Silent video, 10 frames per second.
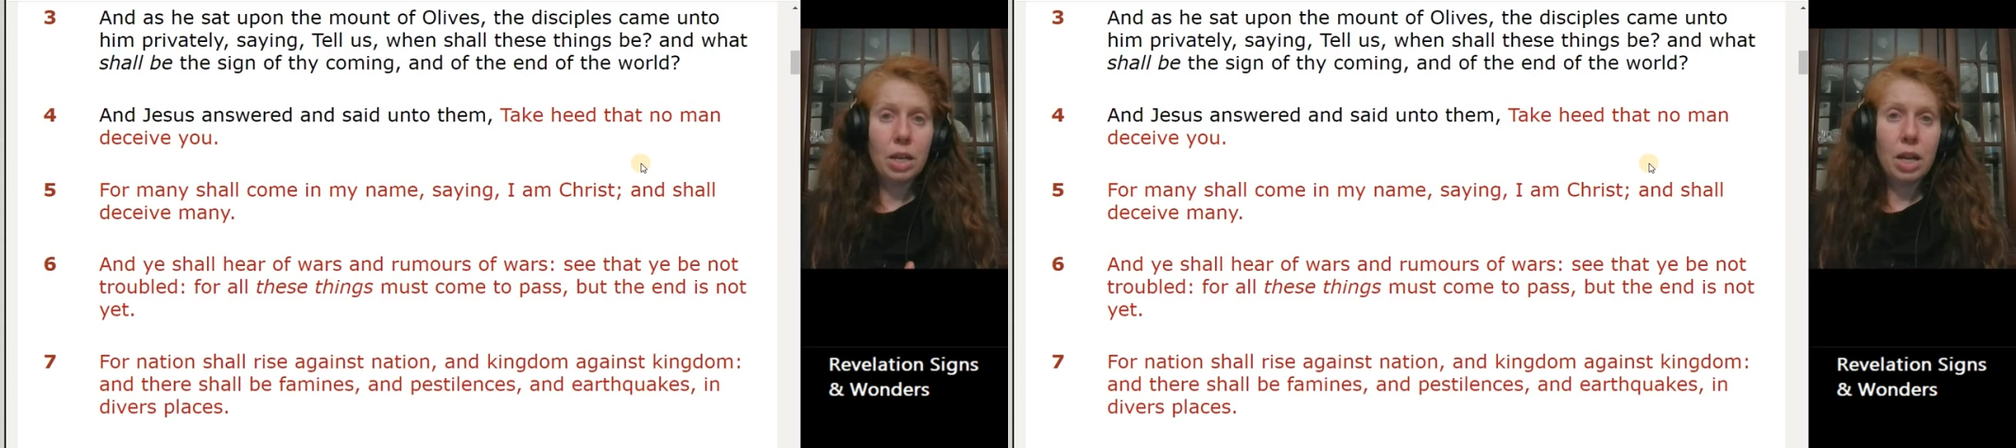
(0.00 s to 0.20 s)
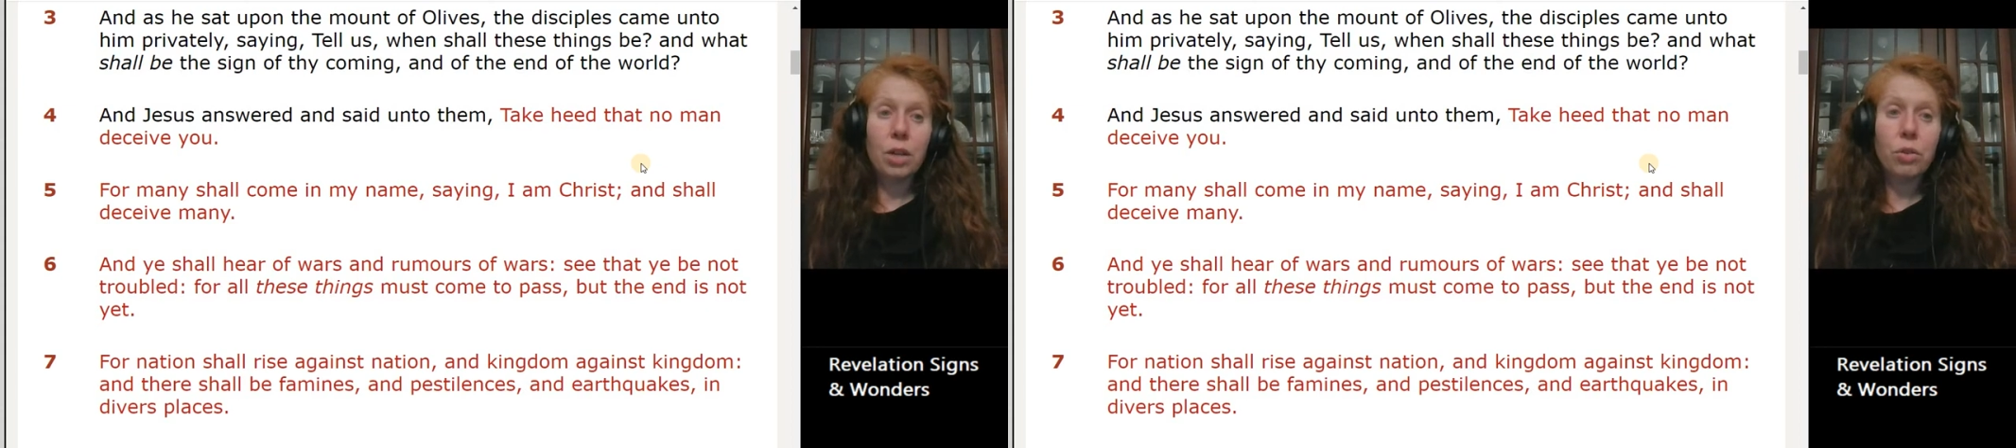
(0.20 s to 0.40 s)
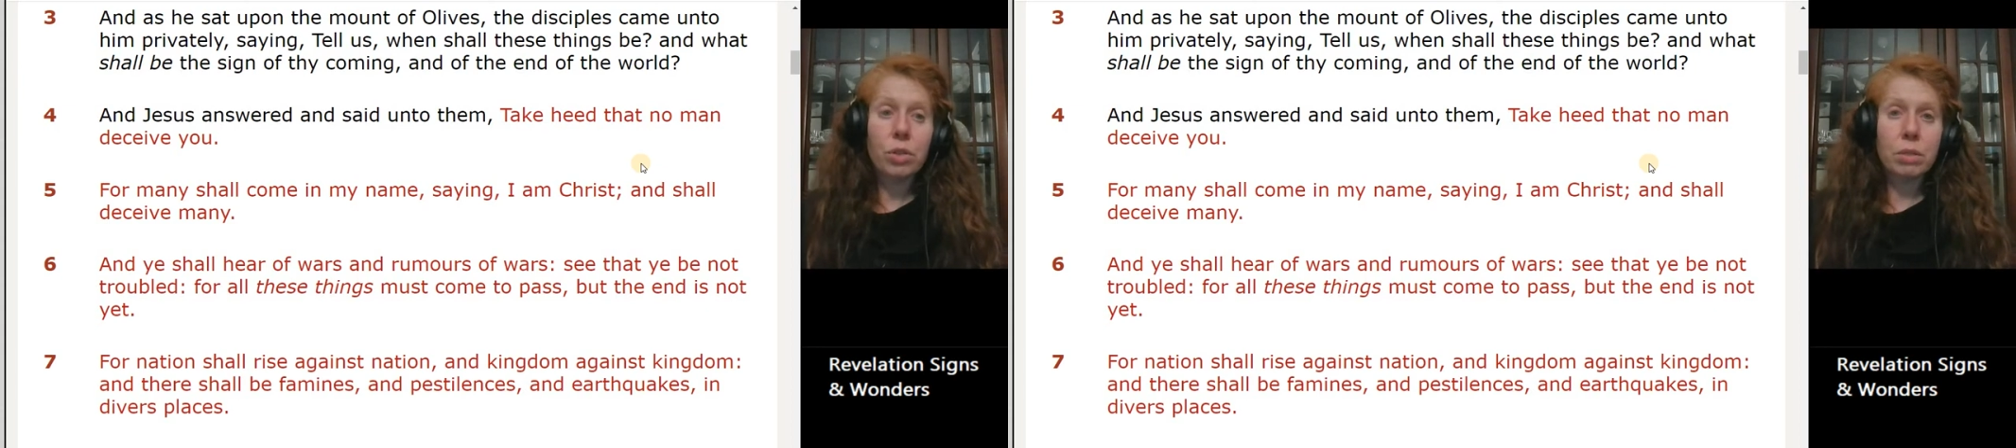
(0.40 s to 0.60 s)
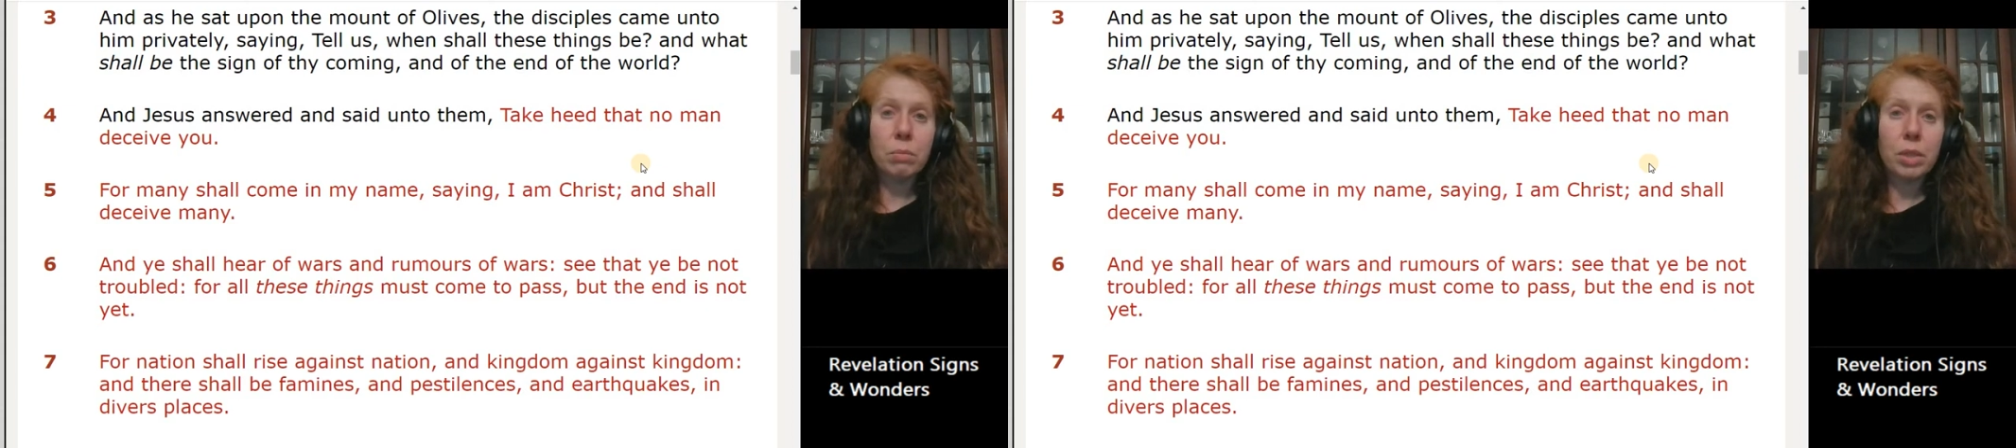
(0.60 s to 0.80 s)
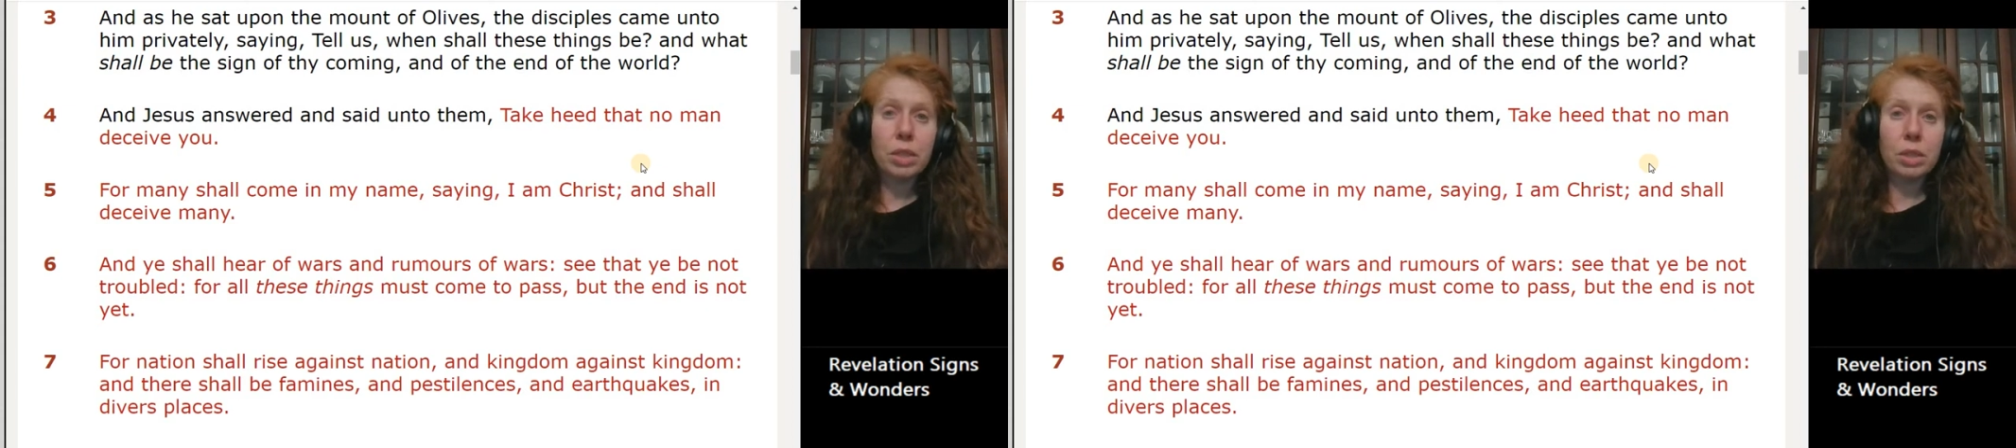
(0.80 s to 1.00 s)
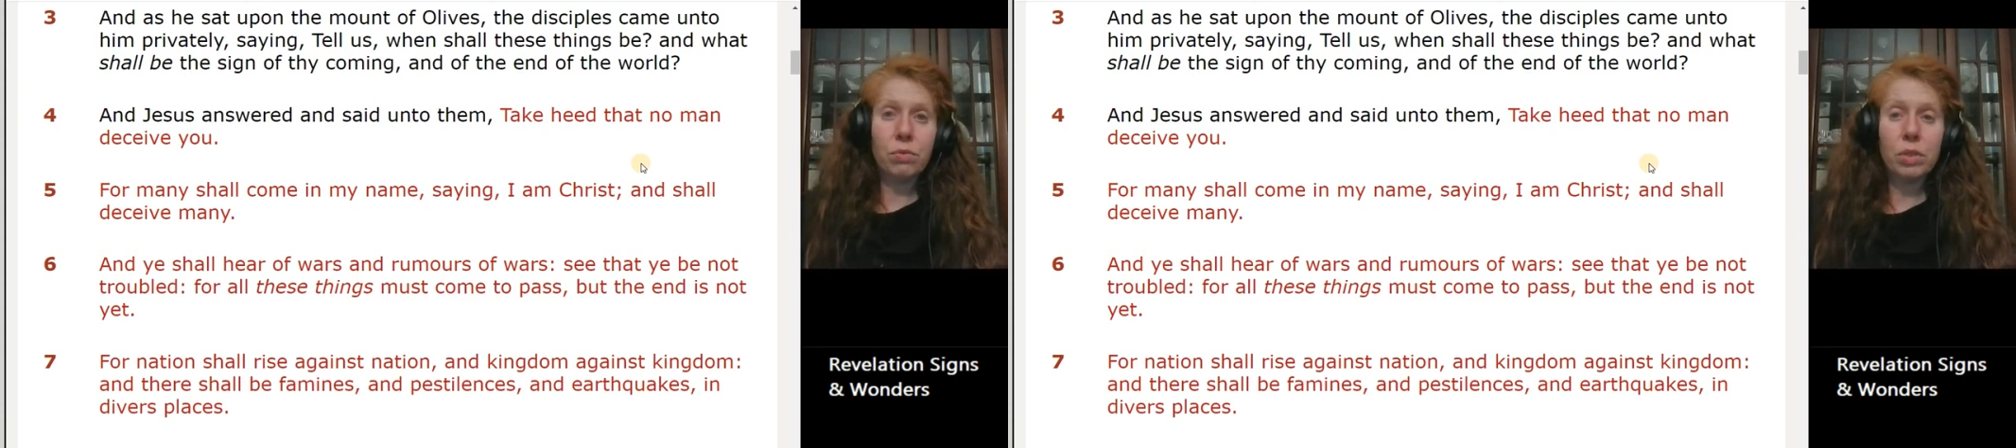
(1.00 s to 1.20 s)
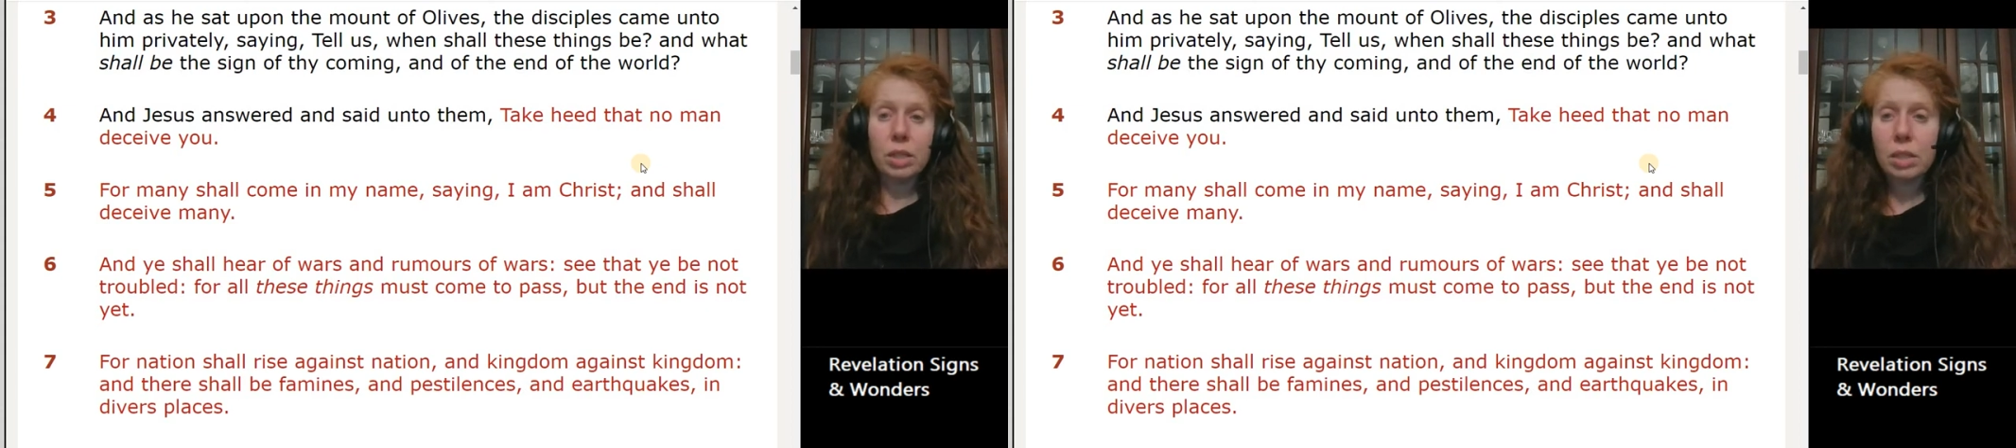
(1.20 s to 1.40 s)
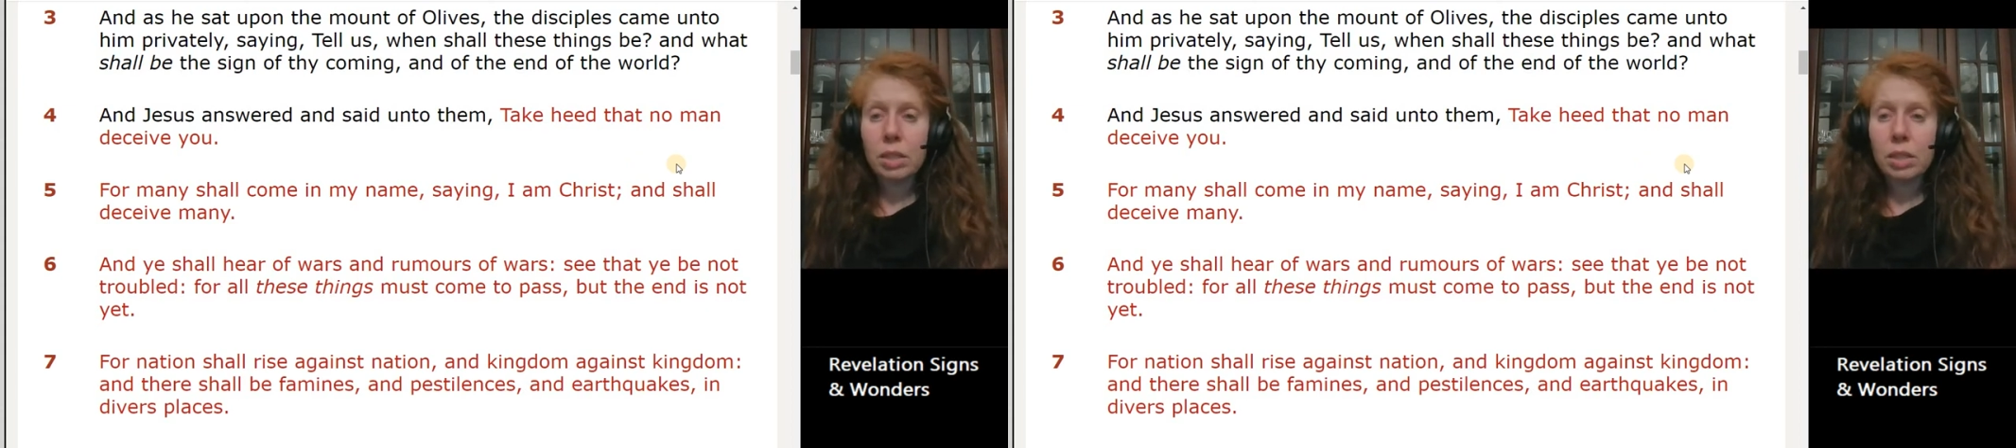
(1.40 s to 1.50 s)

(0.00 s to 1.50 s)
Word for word: I notice a big difference.